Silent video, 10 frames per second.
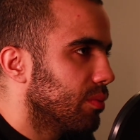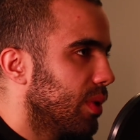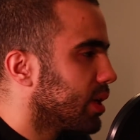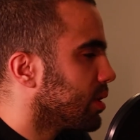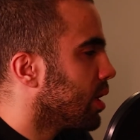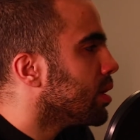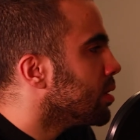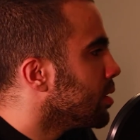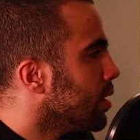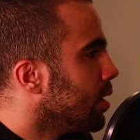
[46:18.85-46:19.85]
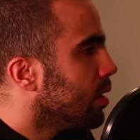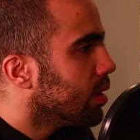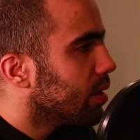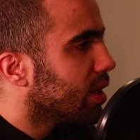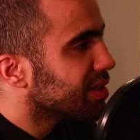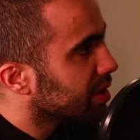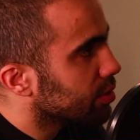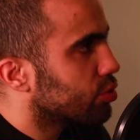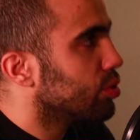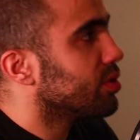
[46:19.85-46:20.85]
Back then, that's like
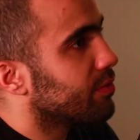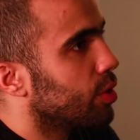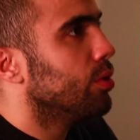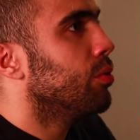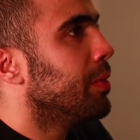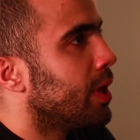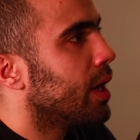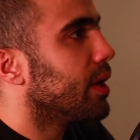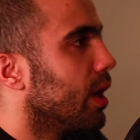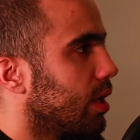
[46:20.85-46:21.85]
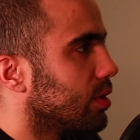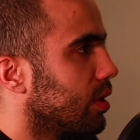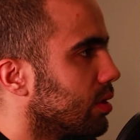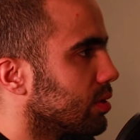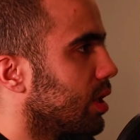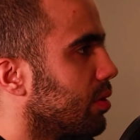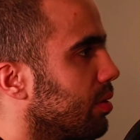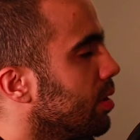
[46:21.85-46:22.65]
the source of the Illuminati. Actually, is like